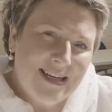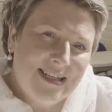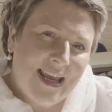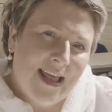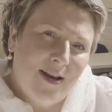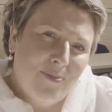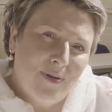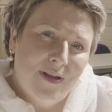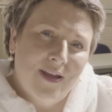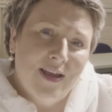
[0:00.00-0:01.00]
to
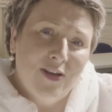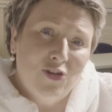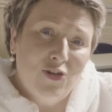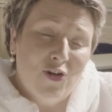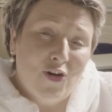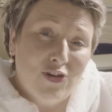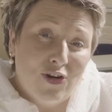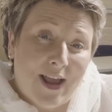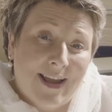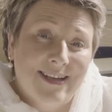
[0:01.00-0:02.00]
help you on
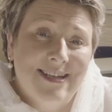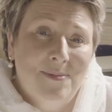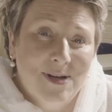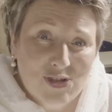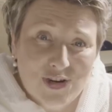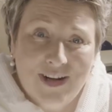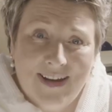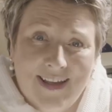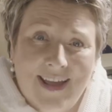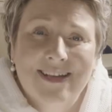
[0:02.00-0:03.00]
your academic
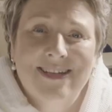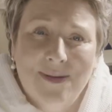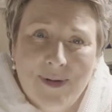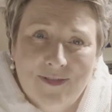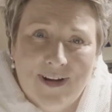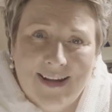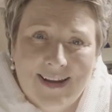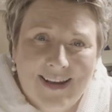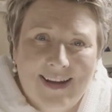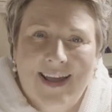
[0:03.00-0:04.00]
journey, academic
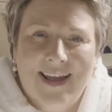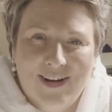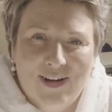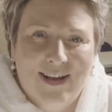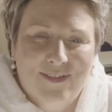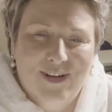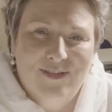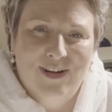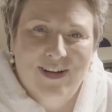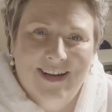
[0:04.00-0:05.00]
writing, and a higher level
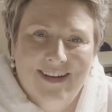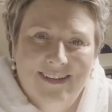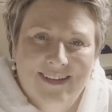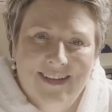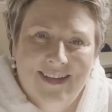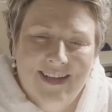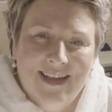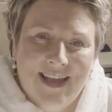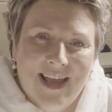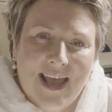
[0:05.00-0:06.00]
of learning.
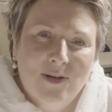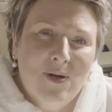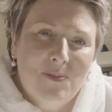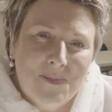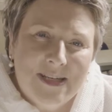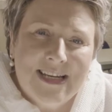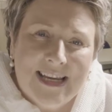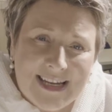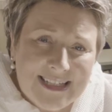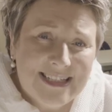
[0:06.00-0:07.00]
And we're
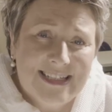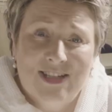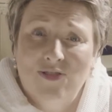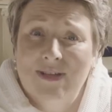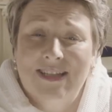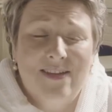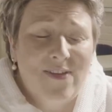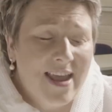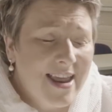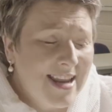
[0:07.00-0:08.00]
delighted to
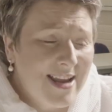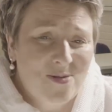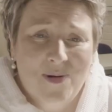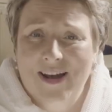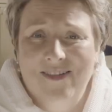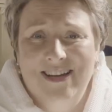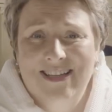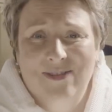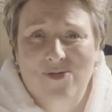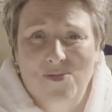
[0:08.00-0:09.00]
receive any
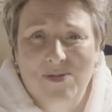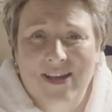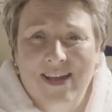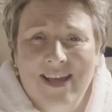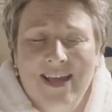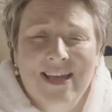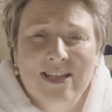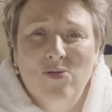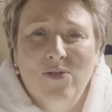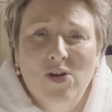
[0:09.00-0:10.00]
inquiries from you.
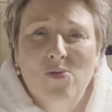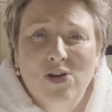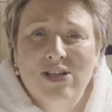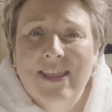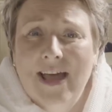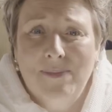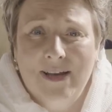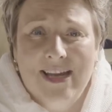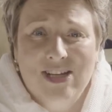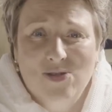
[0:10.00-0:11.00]
So if you go onto the
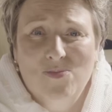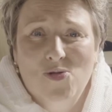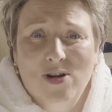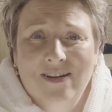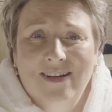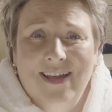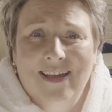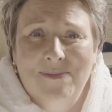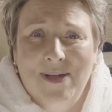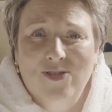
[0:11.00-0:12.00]
application portal
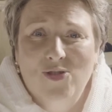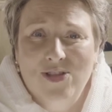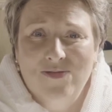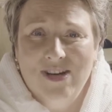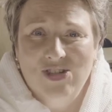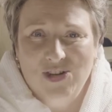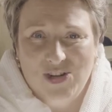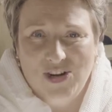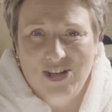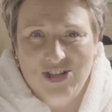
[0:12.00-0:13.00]
um, in Northern Regional
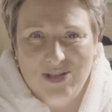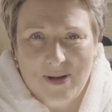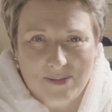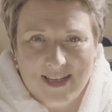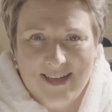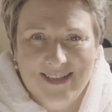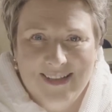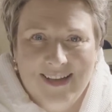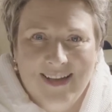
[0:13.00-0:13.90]
College's website,